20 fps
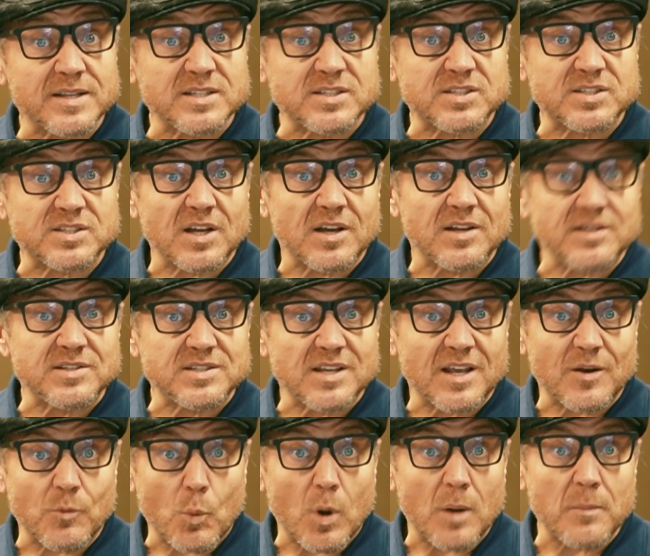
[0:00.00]
the studs
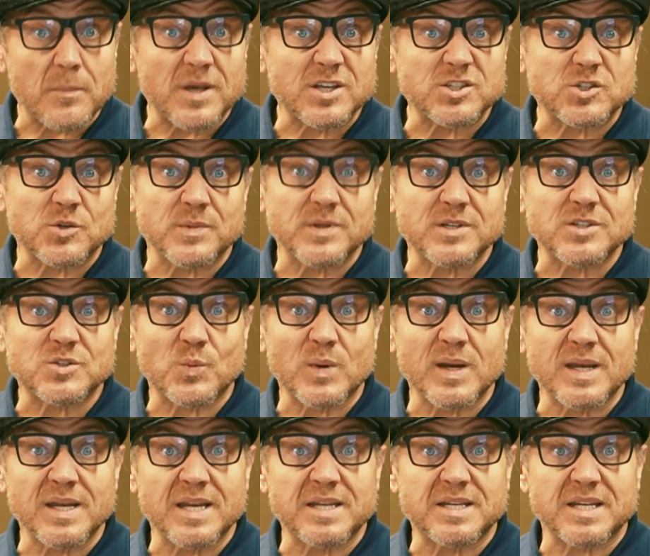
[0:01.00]
and what measurements we
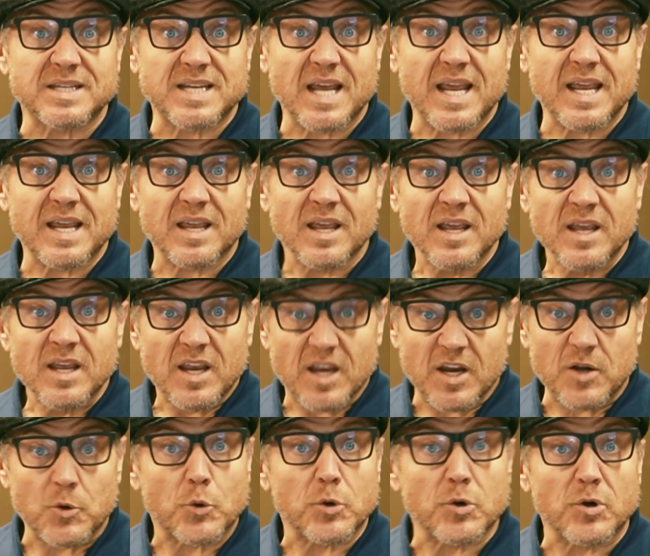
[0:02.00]
need to take
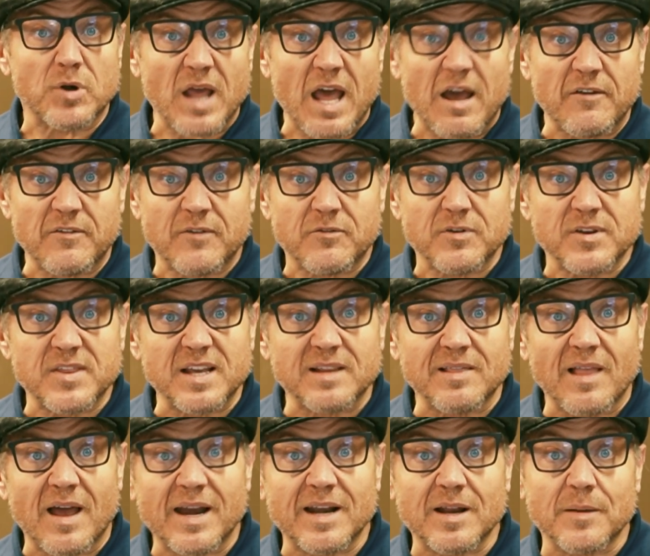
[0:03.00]
in order to have everything
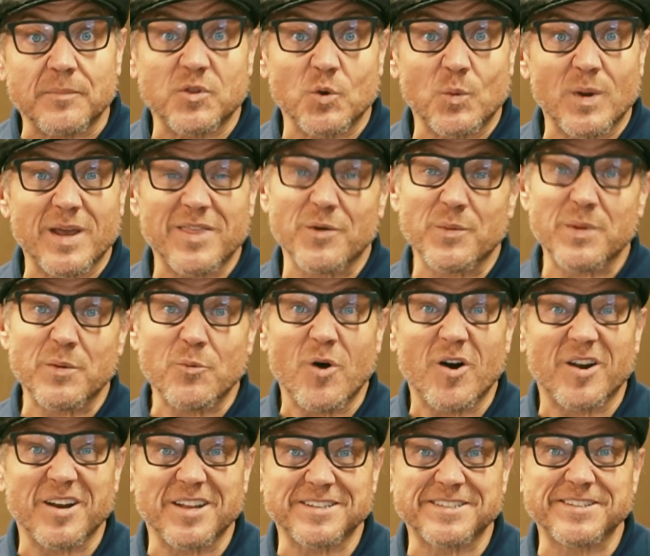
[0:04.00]
line up the way that we
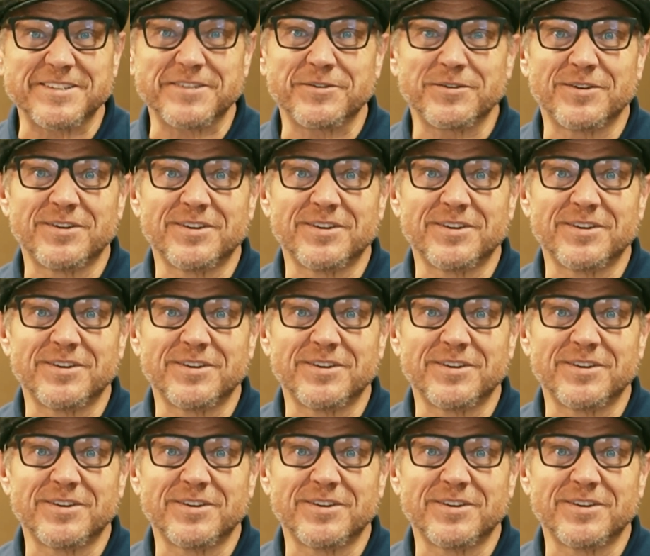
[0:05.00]
want it to.